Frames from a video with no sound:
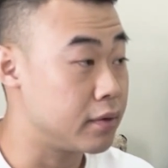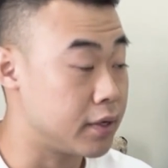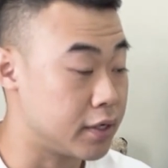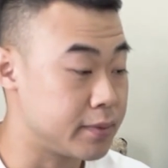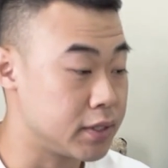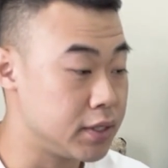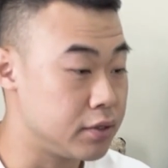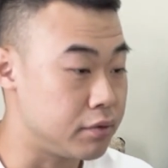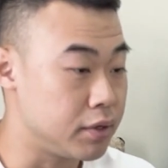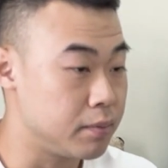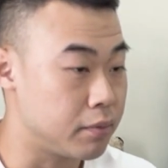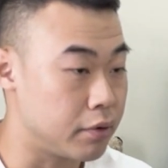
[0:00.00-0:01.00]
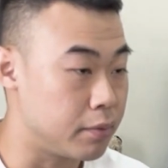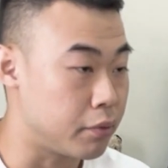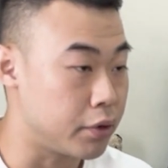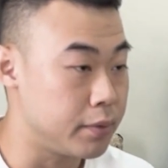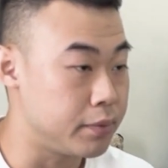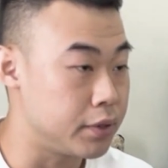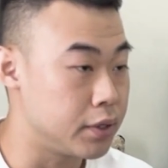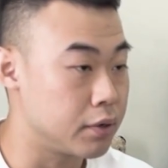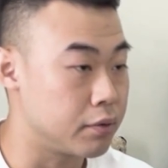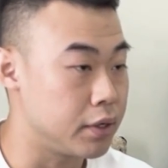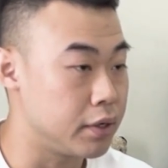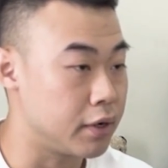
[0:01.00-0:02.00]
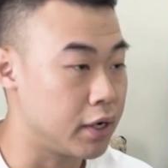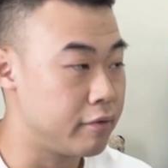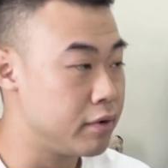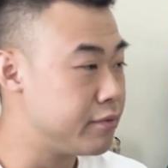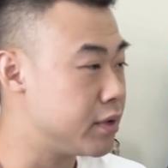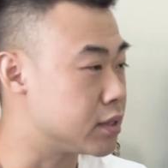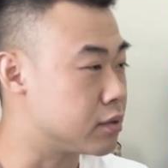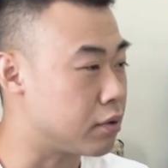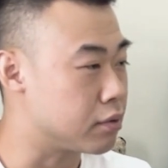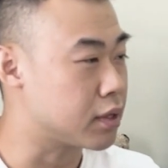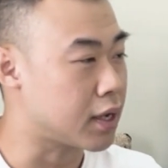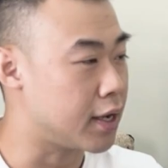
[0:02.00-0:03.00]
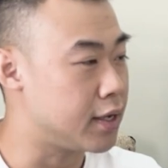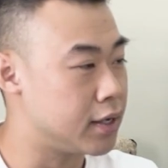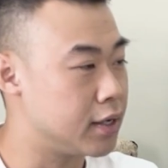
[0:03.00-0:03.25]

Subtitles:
especially doing bodybuilding only, right? Everywhere is all tight,